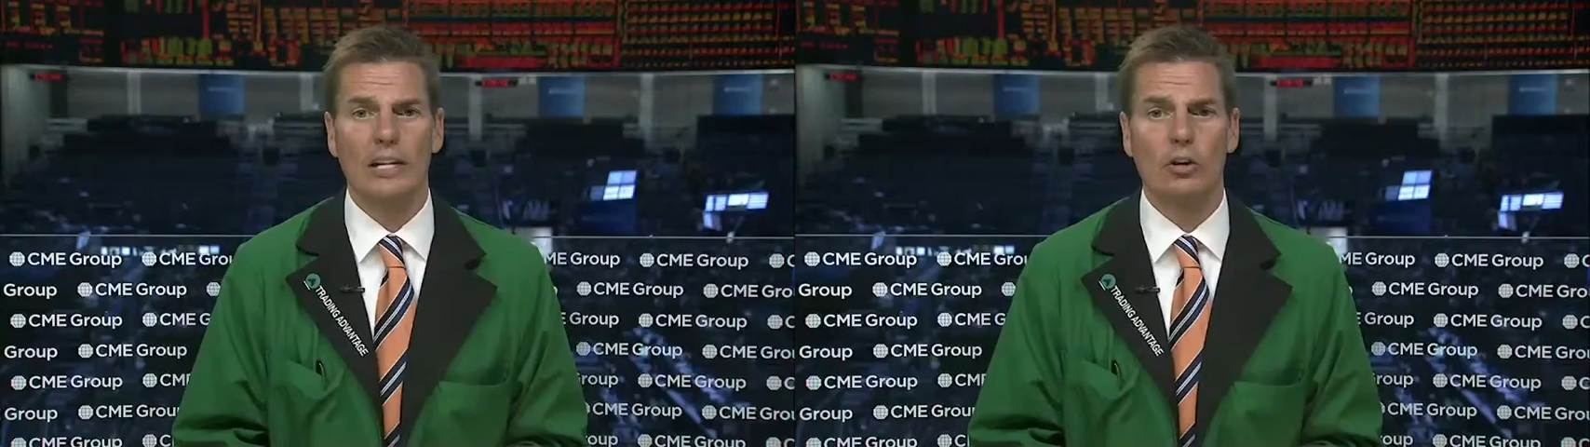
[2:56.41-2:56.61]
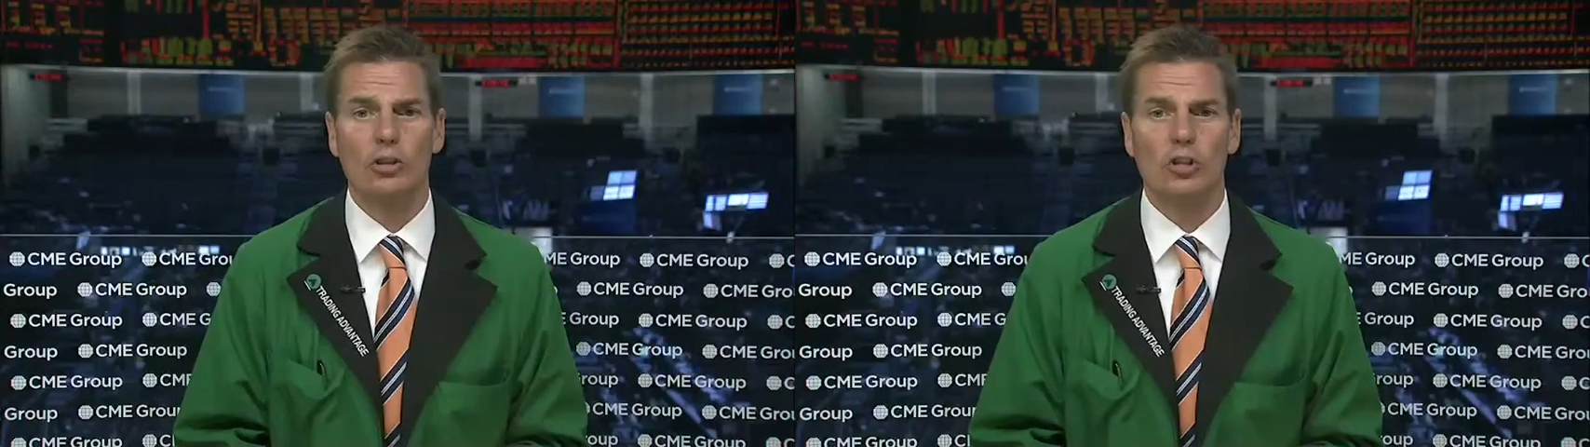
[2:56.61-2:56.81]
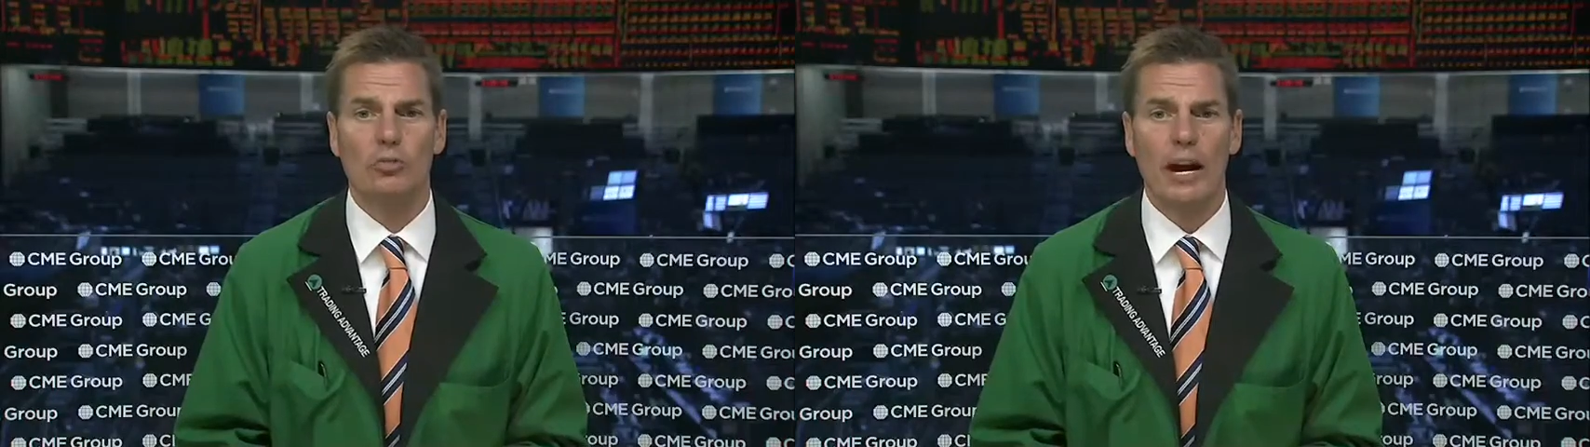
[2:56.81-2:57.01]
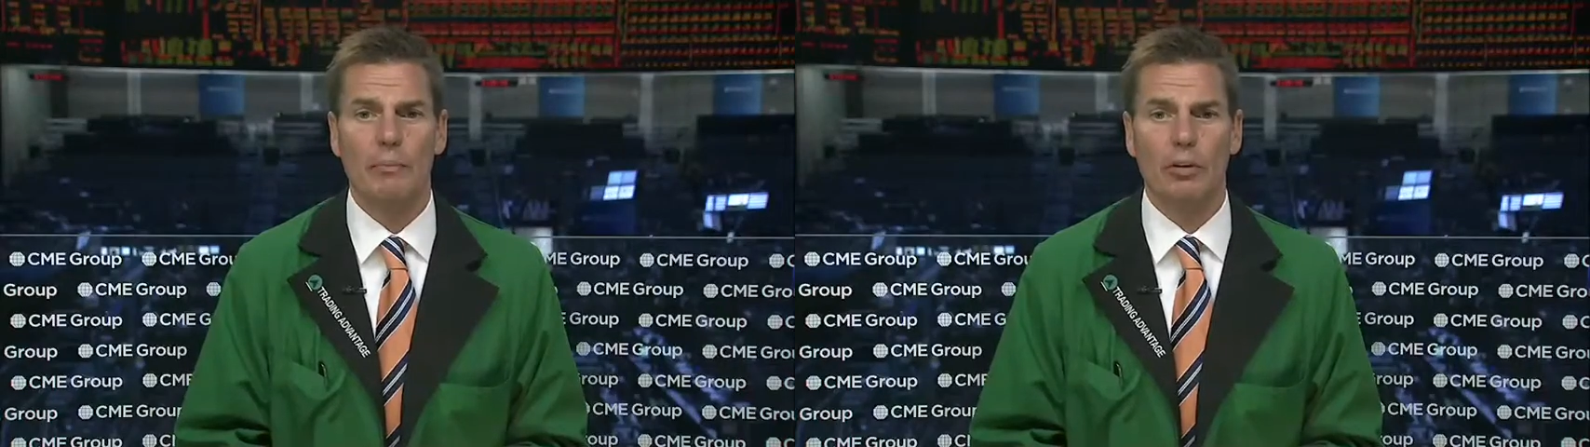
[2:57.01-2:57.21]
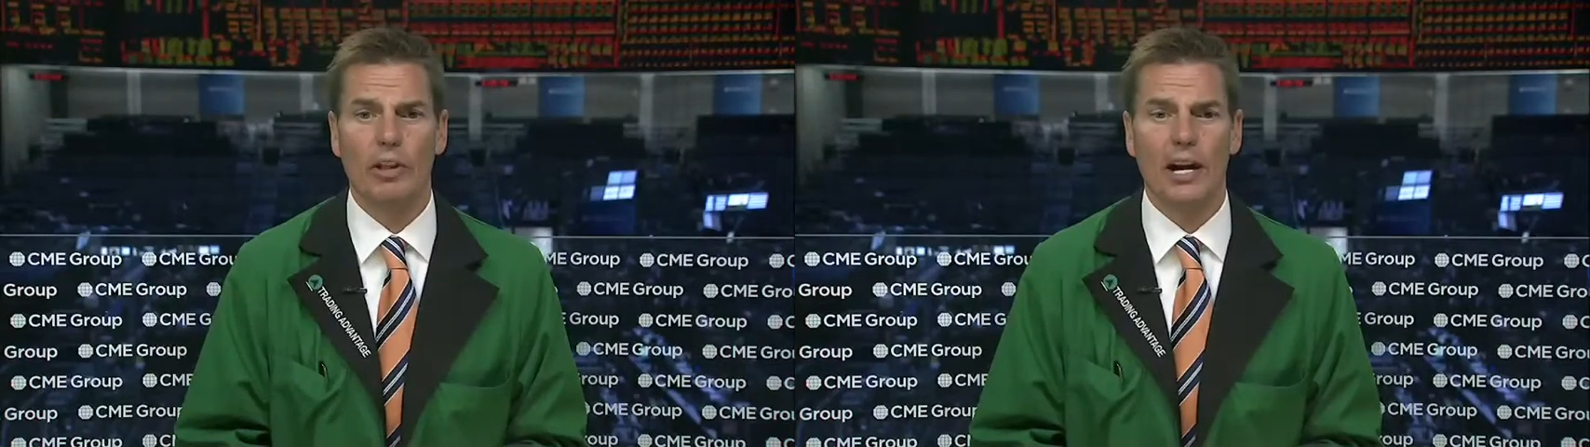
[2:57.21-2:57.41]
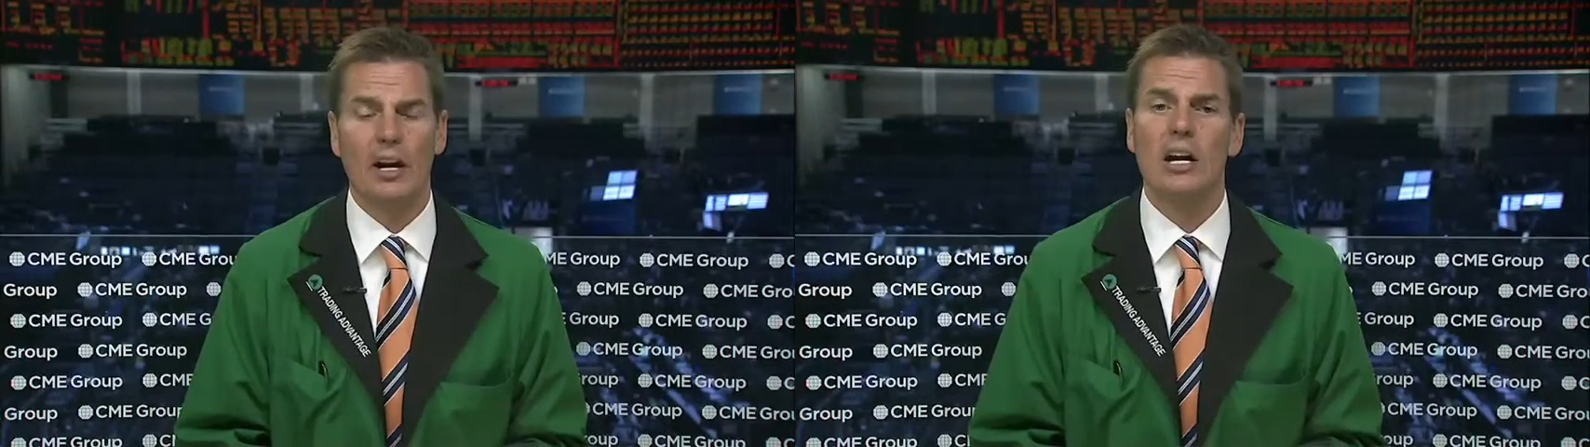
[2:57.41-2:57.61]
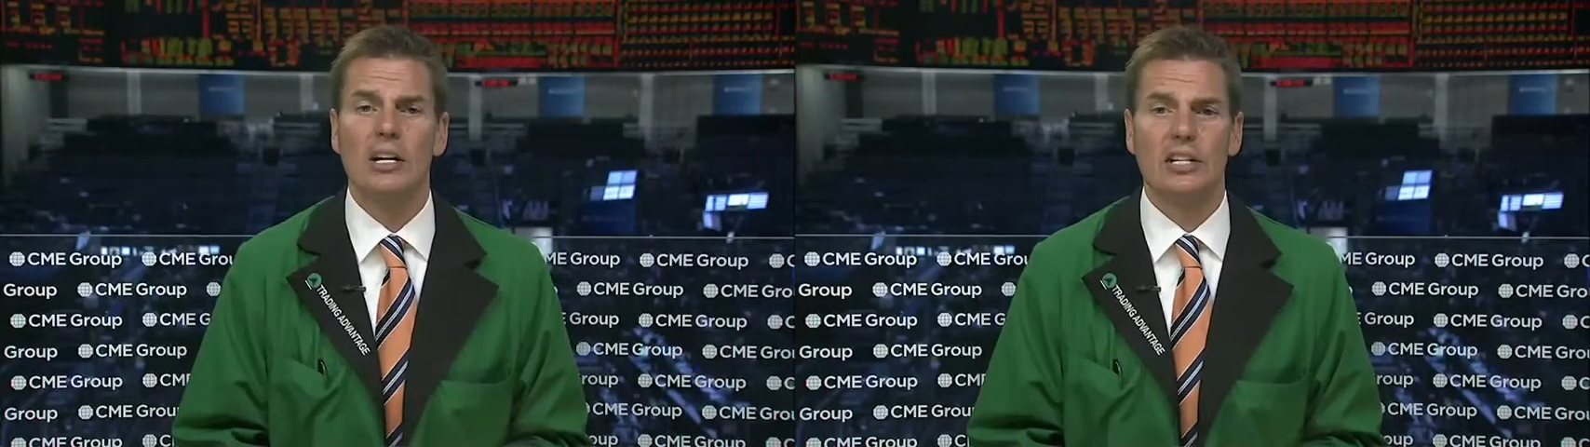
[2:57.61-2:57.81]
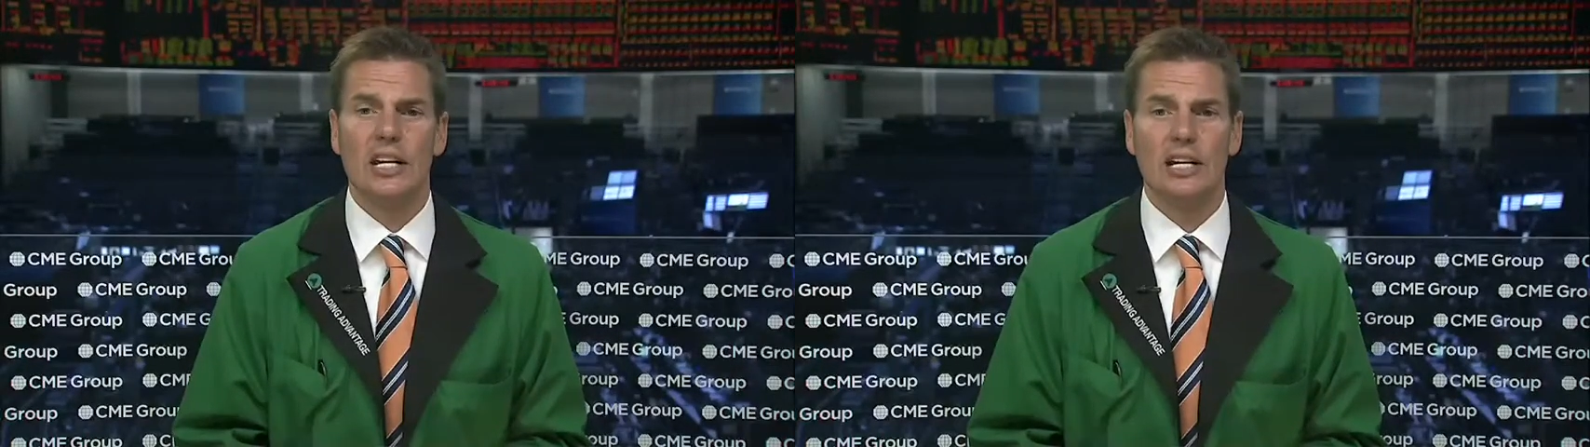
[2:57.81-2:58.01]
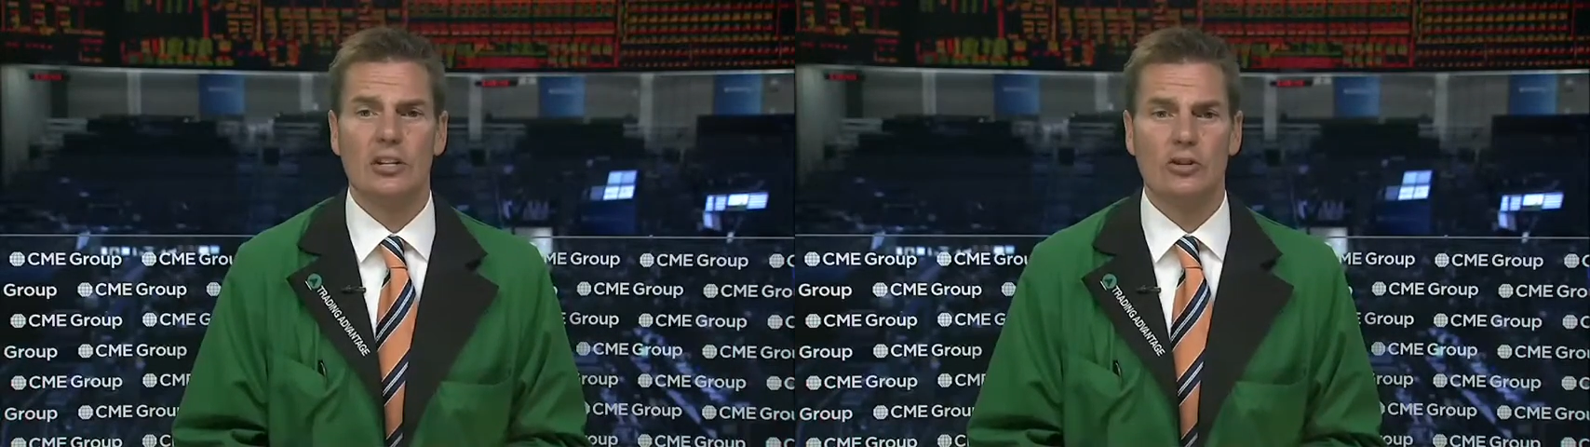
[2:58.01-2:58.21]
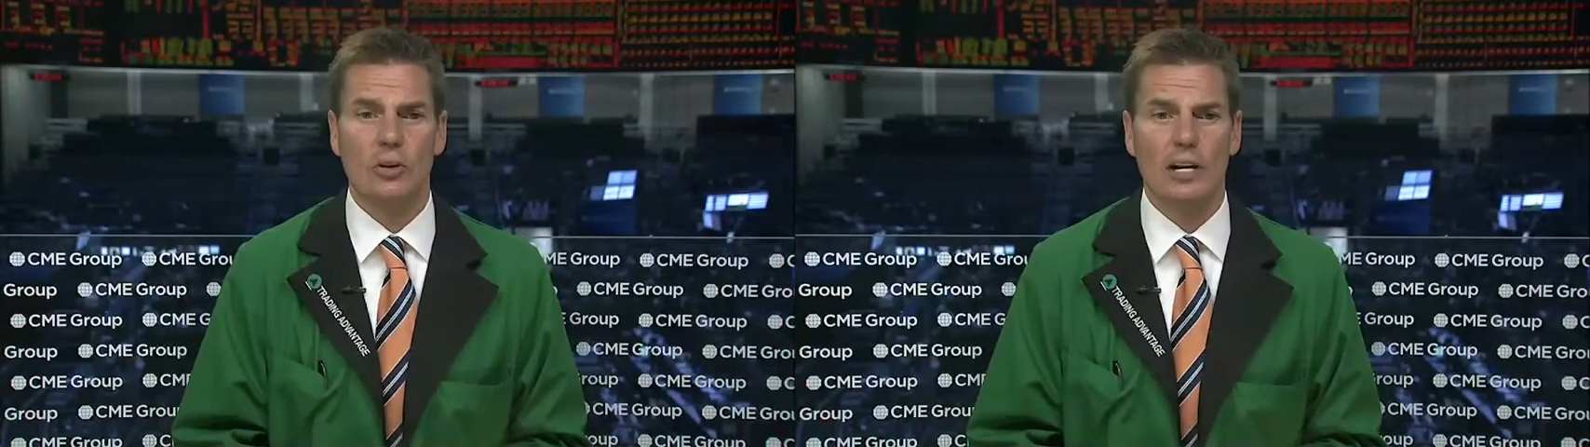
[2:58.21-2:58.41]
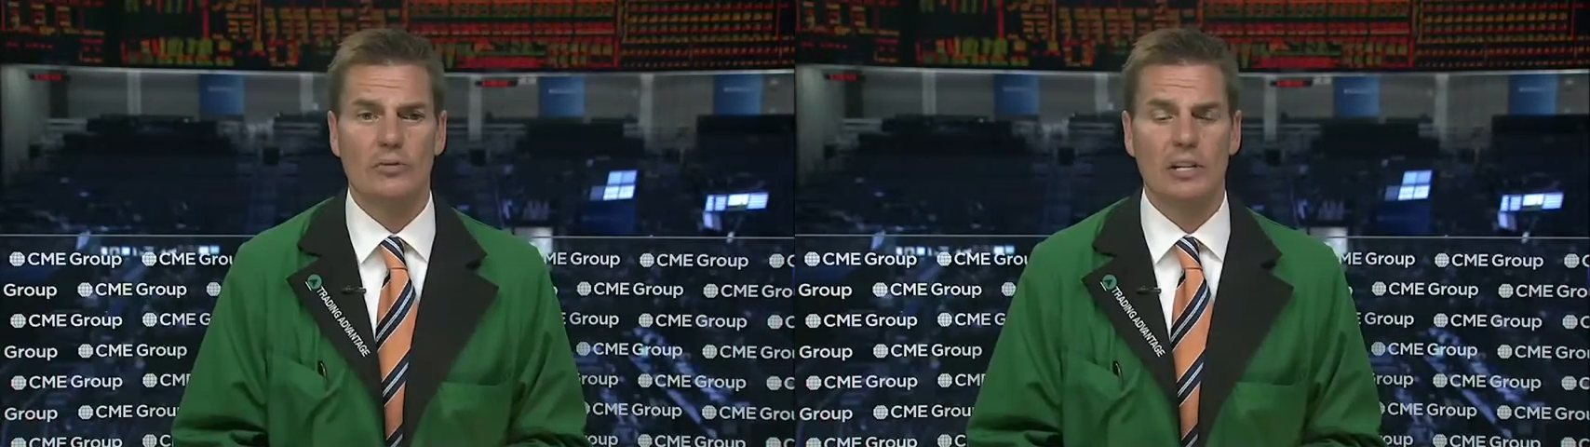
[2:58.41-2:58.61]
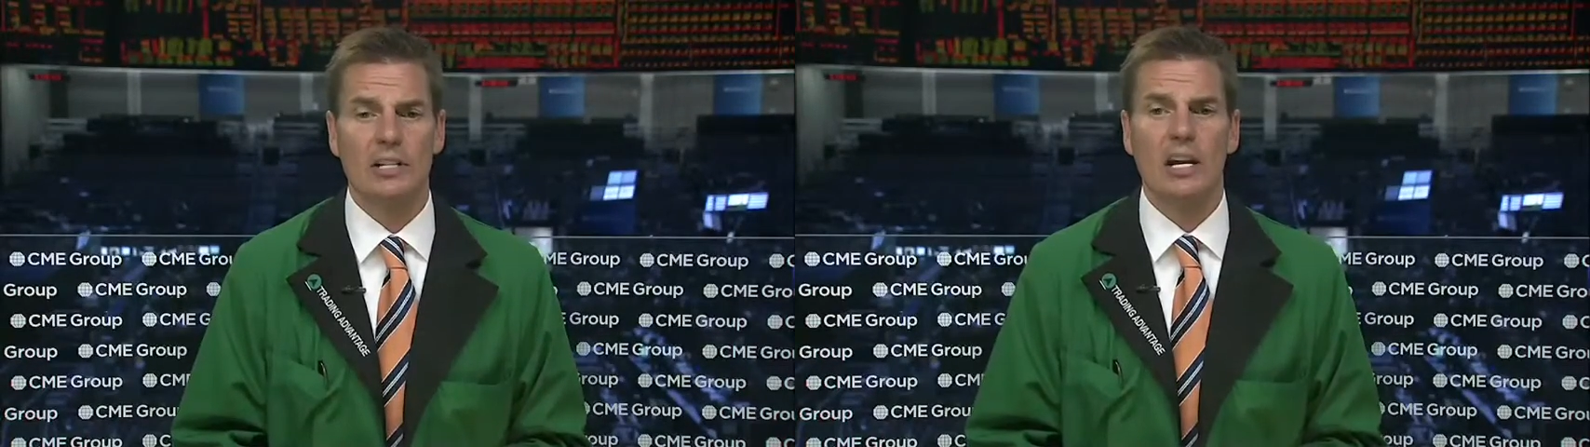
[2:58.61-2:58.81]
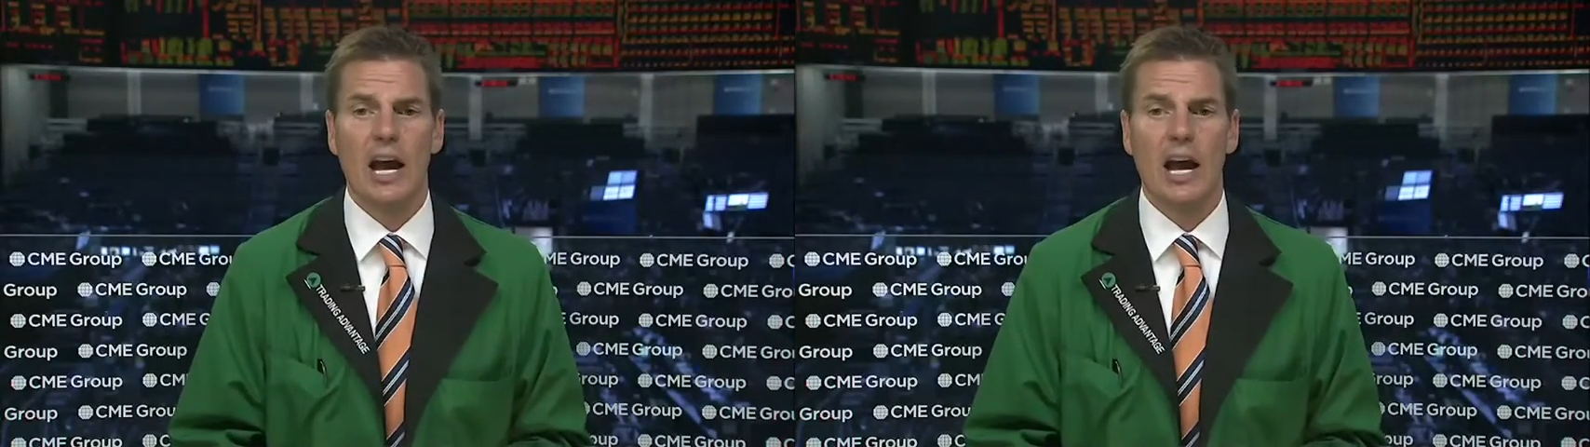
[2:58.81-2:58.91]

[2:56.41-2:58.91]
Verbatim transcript: no scramble there to get into treasuries.